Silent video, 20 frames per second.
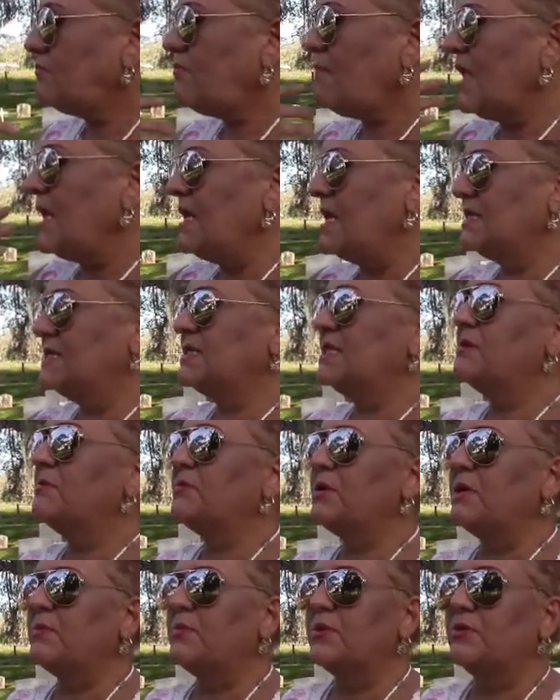and I tell
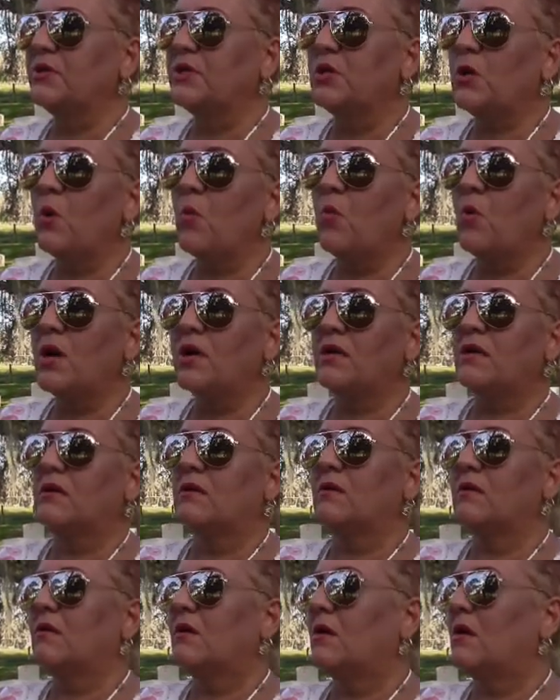people, you know what?
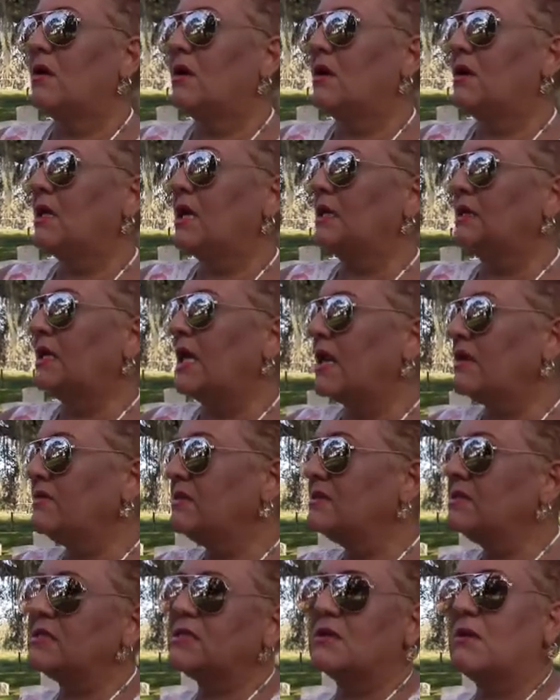A lot
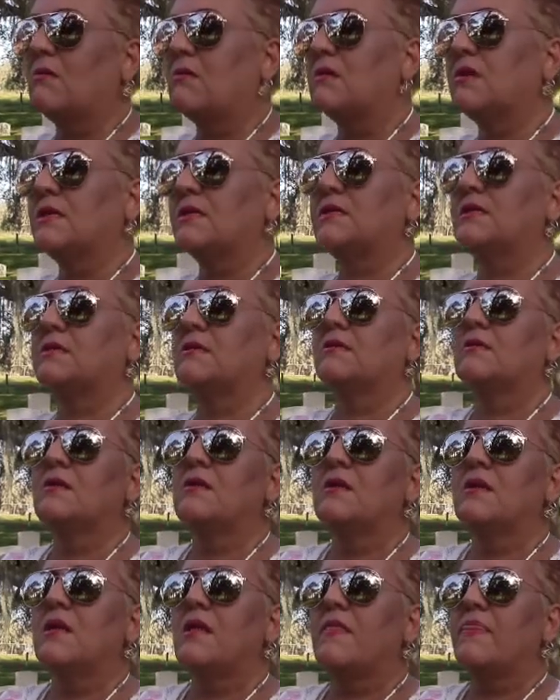of the discarnates
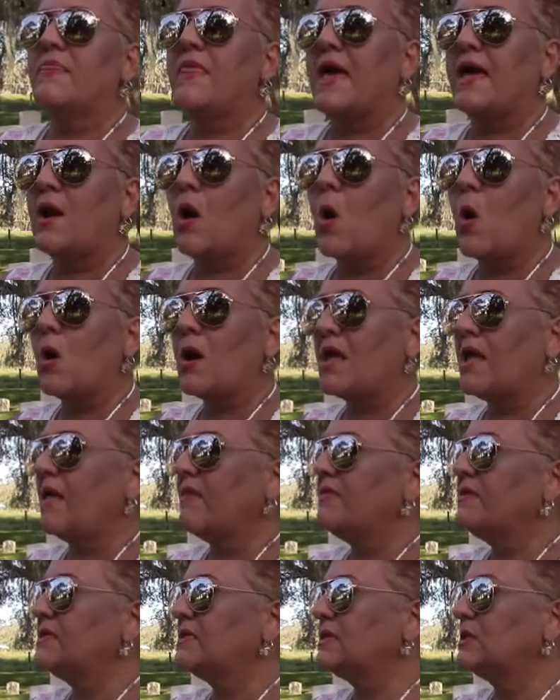that are
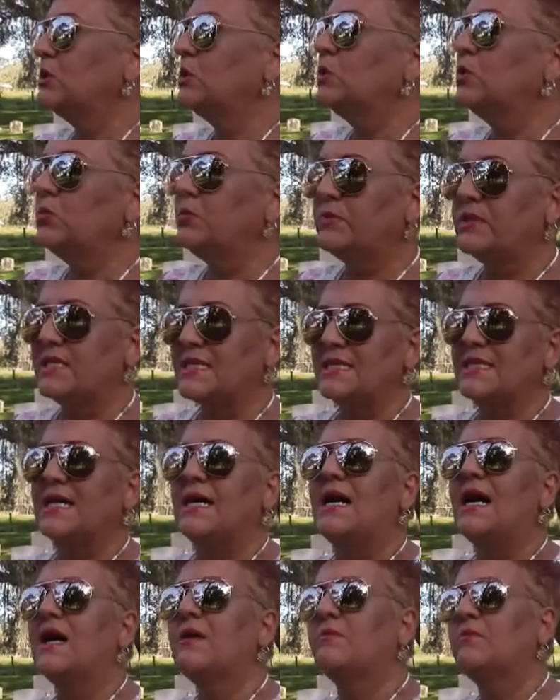on this loop, this
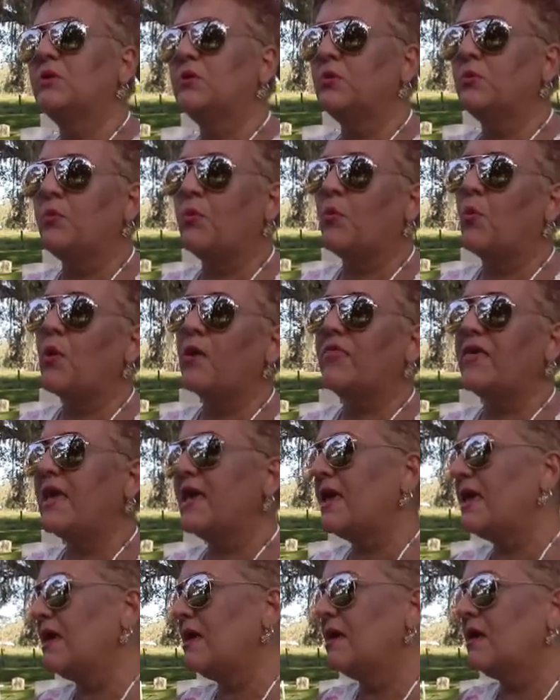time loop, where
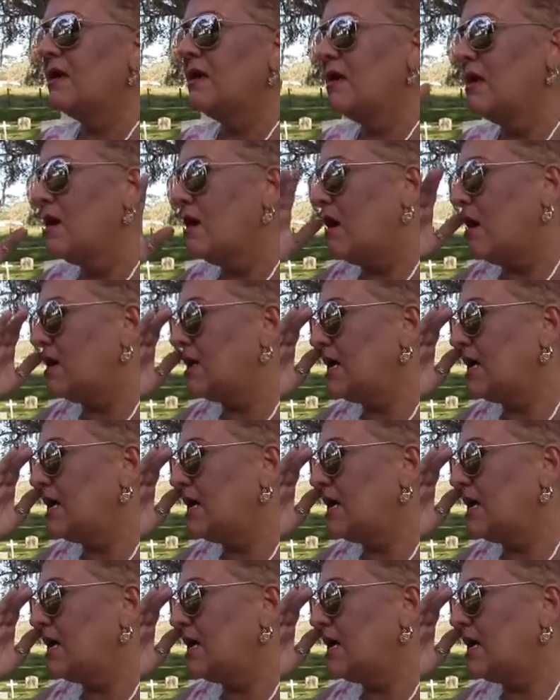they are